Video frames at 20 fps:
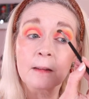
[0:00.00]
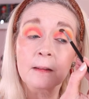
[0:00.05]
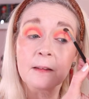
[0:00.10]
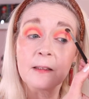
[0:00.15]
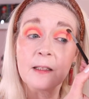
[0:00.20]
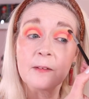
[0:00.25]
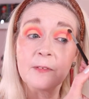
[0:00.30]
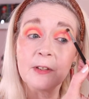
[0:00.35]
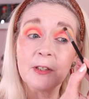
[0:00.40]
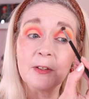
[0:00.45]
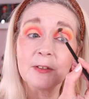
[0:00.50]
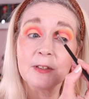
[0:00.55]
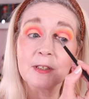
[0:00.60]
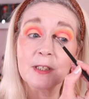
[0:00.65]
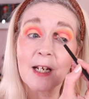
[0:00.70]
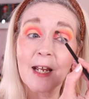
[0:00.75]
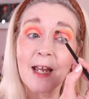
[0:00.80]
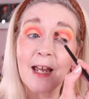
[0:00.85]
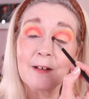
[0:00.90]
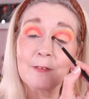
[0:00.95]
Never used to
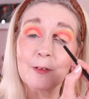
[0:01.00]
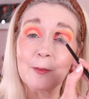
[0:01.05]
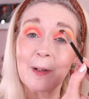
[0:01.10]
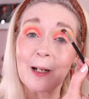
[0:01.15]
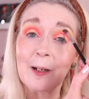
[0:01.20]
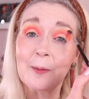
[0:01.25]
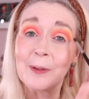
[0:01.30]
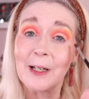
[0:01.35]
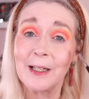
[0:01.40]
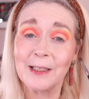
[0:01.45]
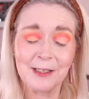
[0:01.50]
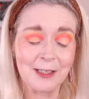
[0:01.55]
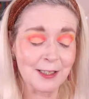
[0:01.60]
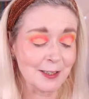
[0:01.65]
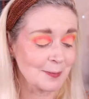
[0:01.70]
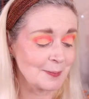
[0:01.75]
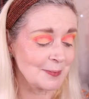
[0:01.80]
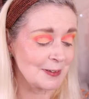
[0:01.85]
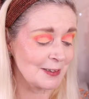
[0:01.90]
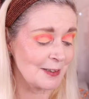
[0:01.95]
care about blending.
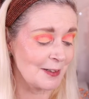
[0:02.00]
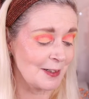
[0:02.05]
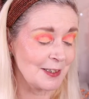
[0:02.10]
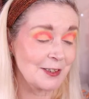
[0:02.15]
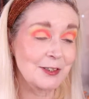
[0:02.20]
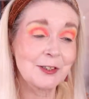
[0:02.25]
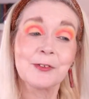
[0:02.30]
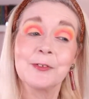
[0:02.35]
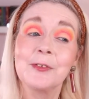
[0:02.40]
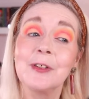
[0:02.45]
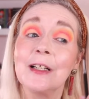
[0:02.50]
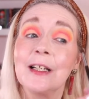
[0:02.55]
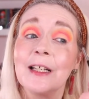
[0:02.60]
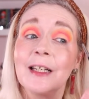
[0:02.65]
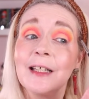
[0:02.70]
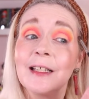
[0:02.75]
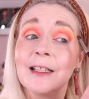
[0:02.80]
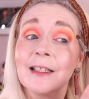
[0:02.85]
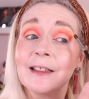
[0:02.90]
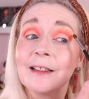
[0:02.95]
I'm starting to
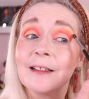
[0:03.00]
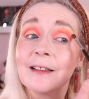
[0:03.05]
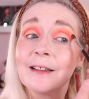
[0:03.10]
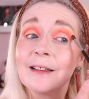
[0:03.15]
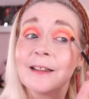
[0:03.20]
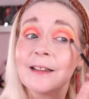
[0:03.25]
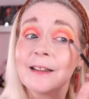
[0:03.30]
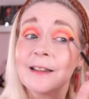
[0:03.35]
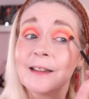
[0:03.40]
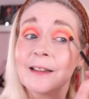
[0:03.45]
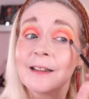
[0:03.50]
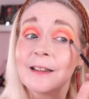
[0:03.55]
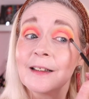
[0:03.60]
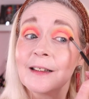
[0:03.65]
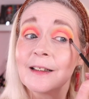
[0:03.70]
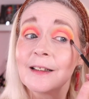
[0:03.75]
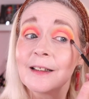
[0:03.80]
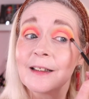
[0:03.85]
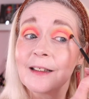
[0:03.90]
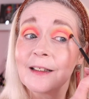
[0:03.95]
really
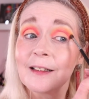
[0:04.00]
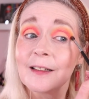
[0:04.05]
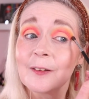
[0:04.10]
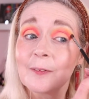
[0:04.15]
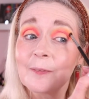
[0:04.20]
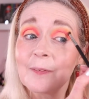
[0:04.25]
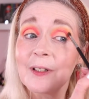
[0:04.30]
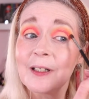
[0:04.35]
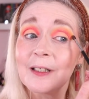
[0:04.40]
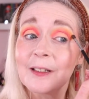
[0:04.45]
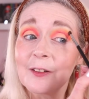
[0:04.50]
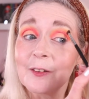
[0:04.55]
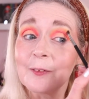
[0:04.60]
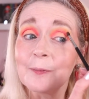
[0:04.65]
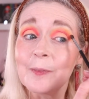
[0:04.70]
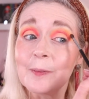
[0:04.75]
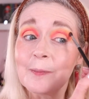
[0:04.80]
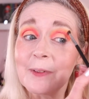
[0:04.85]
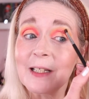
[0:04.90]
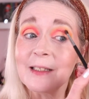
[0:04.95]
work
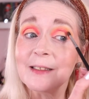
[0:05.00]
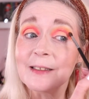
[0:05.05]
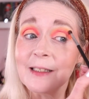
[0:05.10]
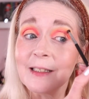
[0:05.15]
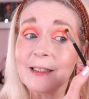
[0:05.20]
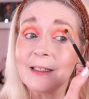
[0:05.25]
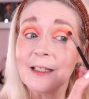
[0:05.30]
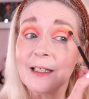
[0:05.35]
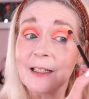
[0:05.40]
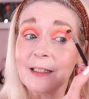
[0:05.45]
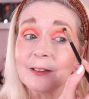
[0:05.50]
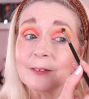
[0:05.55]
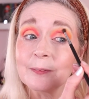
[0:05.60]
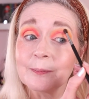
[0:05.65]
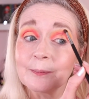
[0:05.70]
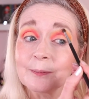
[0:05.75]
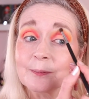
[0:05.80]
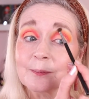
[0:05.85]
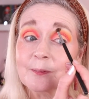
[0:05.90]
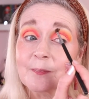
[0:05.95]
on my blending now.
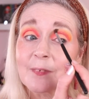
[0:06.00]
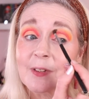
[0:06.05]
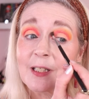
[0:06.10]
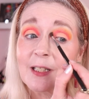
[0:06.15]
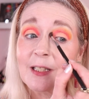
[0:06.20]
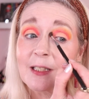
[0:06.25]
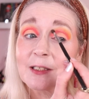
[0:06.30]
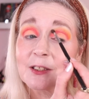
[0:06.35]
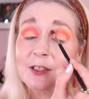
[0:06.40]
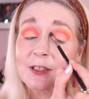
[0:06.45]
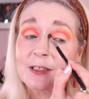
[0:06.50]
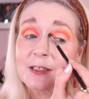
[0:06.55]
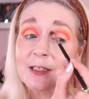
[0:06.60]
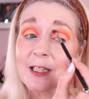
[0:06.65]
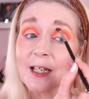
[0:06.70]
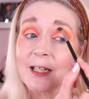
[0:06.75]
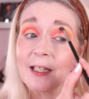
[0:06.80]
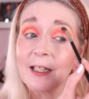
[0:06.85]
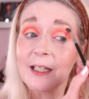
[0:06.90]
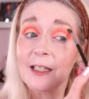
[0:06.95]
I think it's just
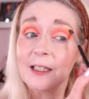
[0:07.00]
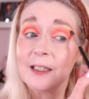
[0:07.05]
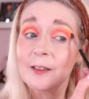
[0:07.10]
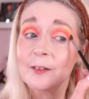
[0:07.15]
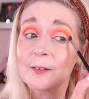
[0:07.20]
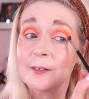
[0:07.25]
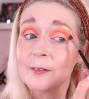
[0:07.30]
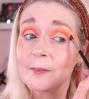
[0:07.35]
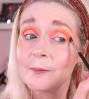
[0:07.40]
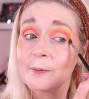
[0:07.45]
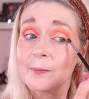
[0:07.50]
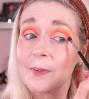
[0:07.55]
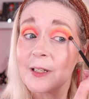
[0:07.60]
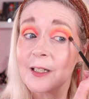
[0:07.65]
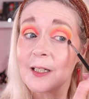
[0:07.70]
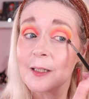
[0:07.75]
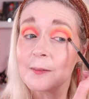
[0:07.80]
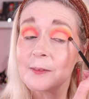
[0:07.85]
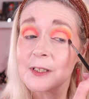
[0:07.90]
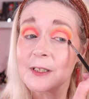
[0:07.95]
taking
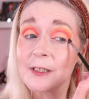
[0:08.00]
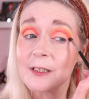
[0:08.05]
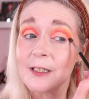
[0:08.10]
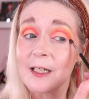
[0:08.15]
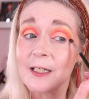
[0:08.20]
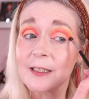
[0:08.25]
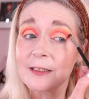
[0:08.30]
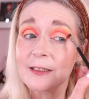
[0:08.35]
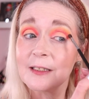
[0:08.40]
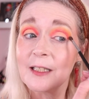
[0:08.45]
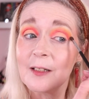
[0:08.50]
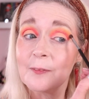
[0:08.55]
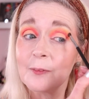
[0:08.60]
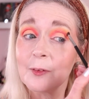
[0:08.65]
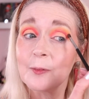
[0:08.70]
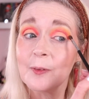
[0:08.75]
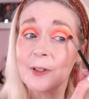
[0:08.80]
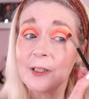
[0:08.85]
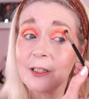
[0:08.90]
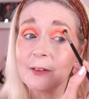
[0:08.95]
makeup to the next
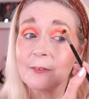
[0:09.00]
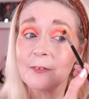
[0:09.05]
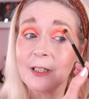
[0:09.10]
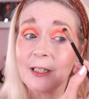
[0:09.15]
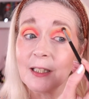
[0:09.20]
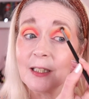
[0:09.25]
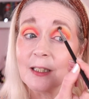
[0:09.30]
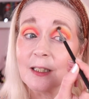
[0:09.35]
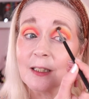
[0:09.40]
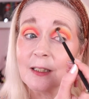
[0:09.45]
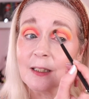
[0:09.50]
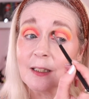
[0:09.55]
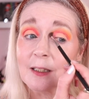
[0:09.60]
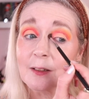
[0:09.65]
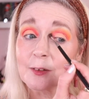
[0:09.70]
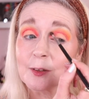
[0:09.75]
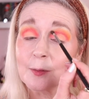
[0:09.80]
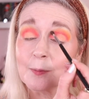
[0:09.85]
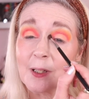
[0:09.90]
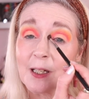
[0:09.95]
level when you really learn
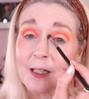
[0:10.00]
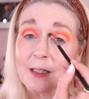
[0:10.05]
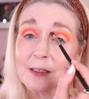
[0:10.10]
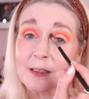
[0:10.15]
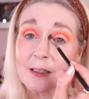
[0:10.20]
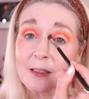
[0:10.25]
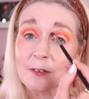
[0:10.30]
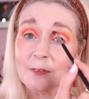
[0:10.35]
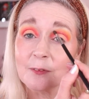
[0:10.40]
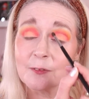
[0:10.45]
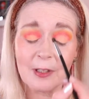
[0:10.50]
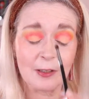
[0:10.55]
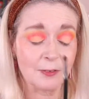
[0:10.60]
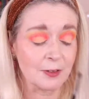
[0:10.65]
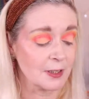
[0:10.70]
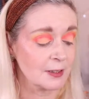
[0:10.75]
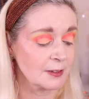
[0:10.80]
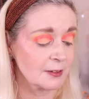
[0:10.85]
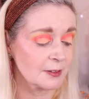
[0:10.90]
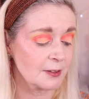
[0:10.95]
how to blend, and I've found
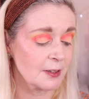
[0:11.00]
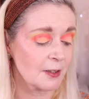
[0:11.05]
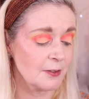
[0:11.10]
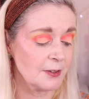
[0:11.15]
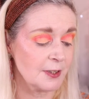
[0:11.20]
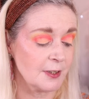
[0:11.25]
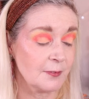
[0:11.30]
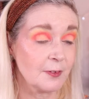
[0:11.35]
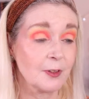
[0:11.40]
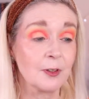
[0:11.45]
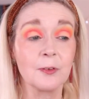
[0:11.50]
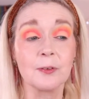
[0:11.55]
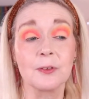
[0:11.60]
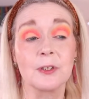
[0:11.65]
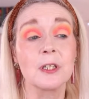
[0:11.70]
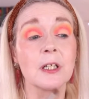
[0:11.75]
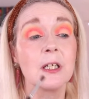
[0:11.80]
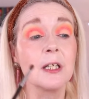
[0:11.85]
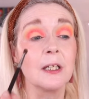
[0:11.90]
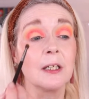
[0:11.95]
it so difficult
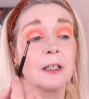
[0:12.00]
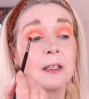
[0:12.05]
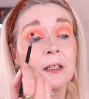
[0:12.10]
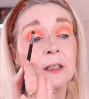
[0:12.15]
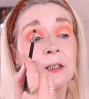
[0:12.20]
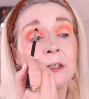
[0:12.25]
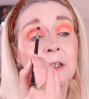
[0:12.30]
to learn.